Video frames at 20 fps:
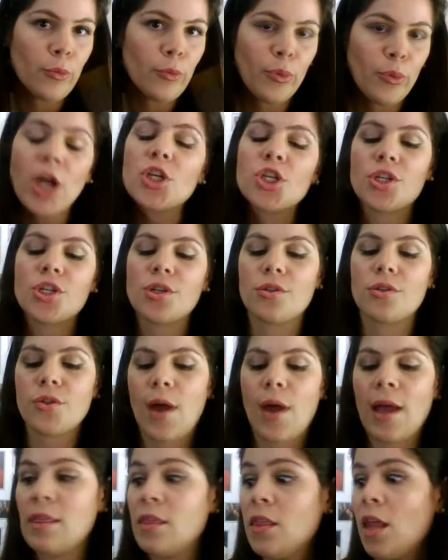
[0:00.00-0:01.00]
brush.
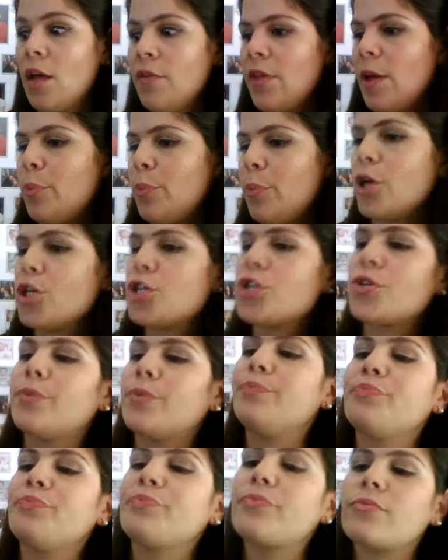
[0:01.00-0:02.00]
So I love that brush.
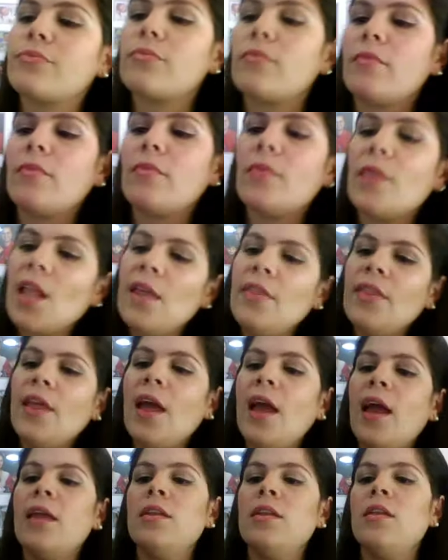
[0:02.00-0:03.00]
And
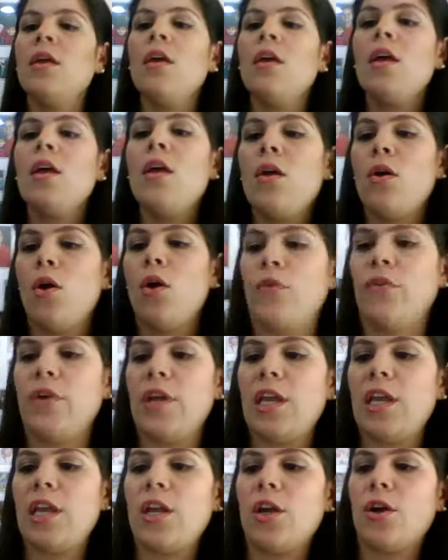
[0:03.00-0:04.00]
then over
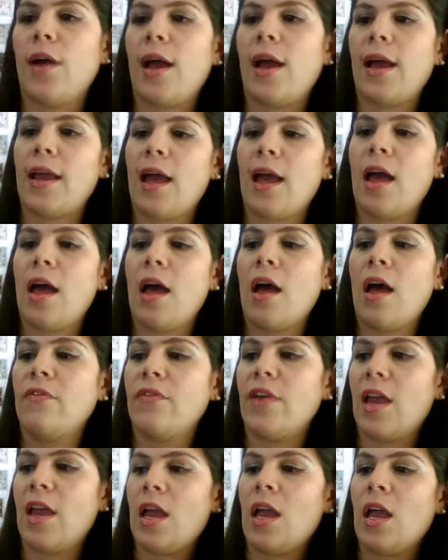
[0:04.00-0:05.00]
here I
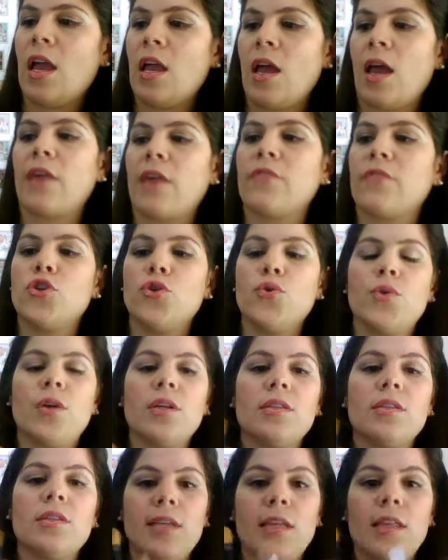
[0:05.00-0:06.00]
have two
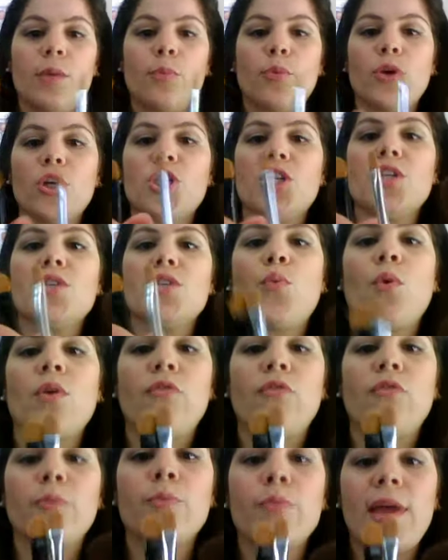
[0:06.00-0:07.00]
concealing brushes,
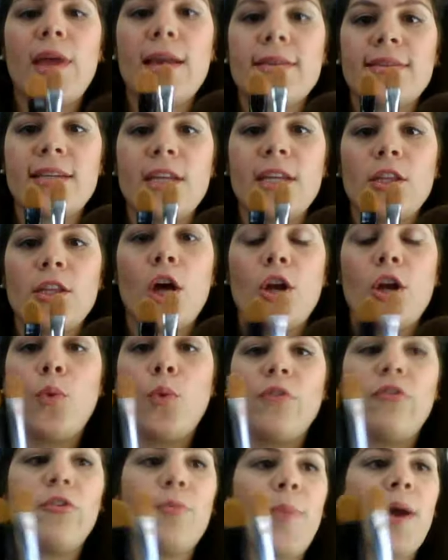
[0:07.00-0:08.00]
one from Estee Lauder,
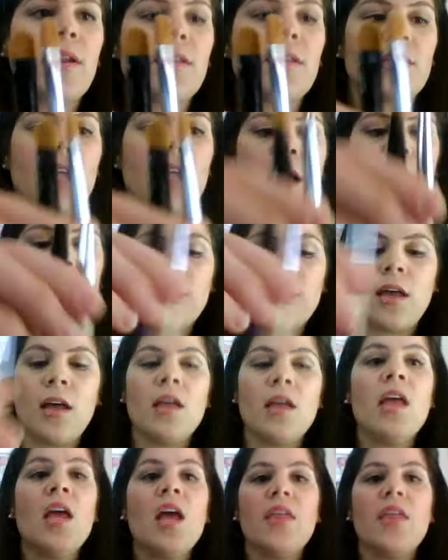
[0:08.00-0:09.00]
one from
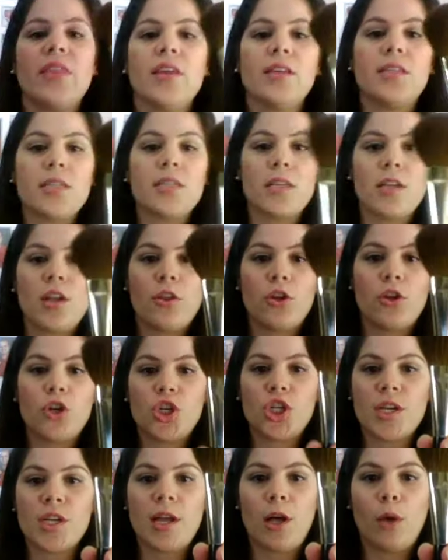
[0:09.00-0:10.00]
Anastasia. This is another
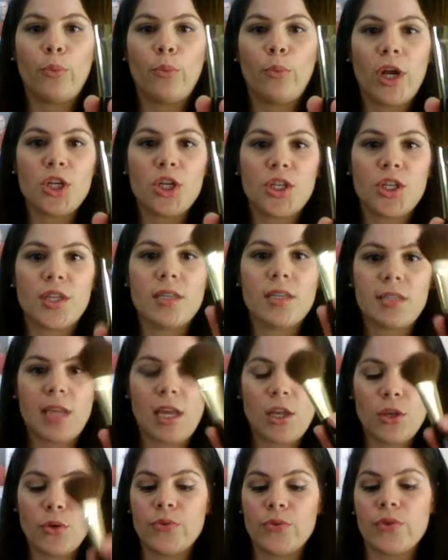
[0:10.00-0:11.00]
Chanel brush. I
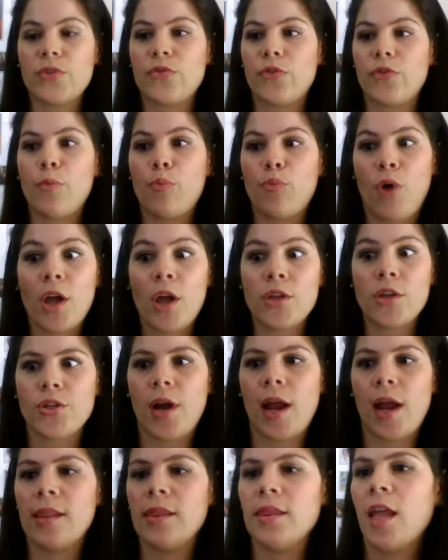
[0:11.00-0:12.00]
use this for
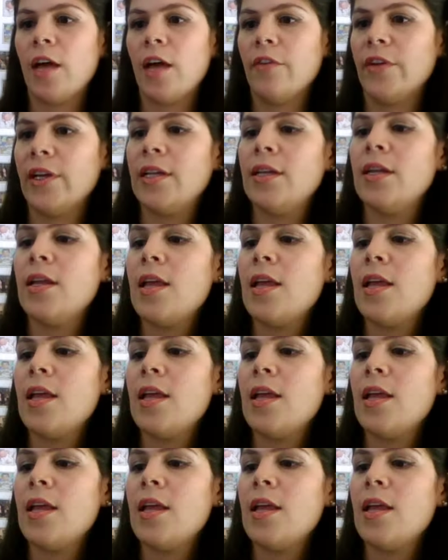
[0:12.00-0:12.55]
bronzer. I love it.